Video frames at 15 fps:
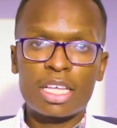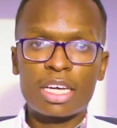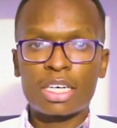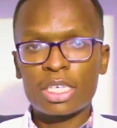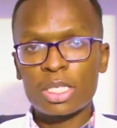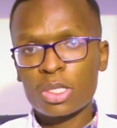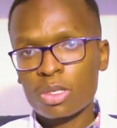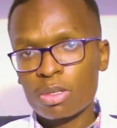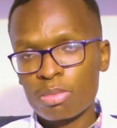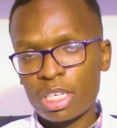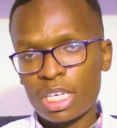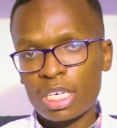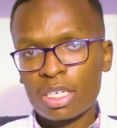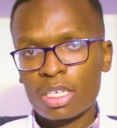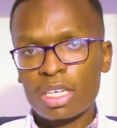The reason
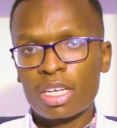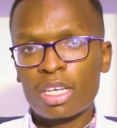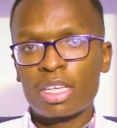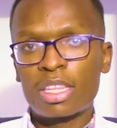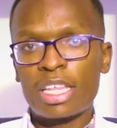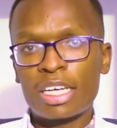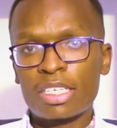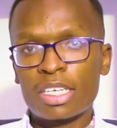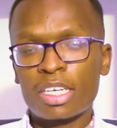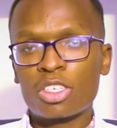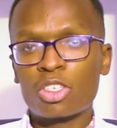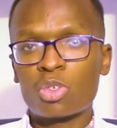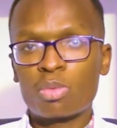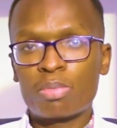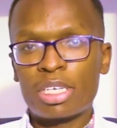being, they
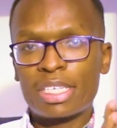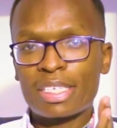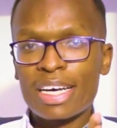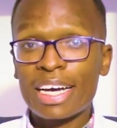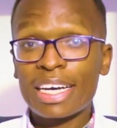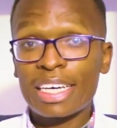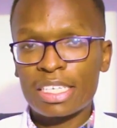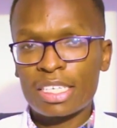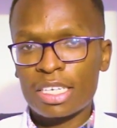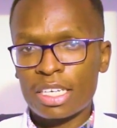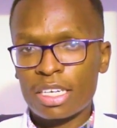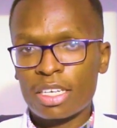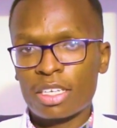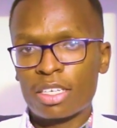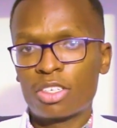tend to be
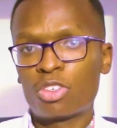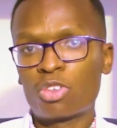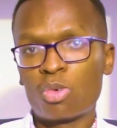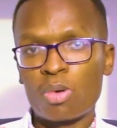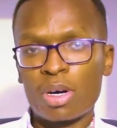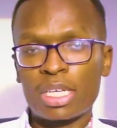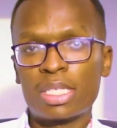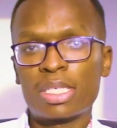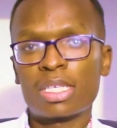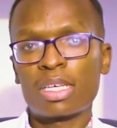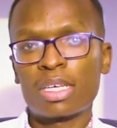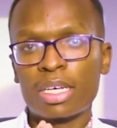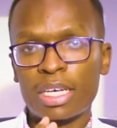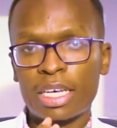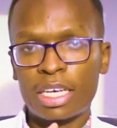targeted towards
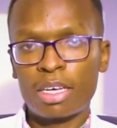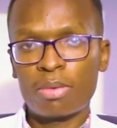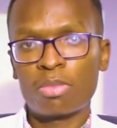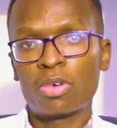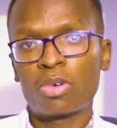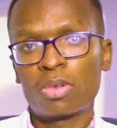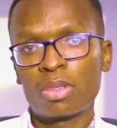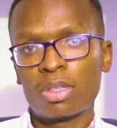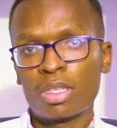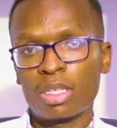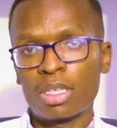chemo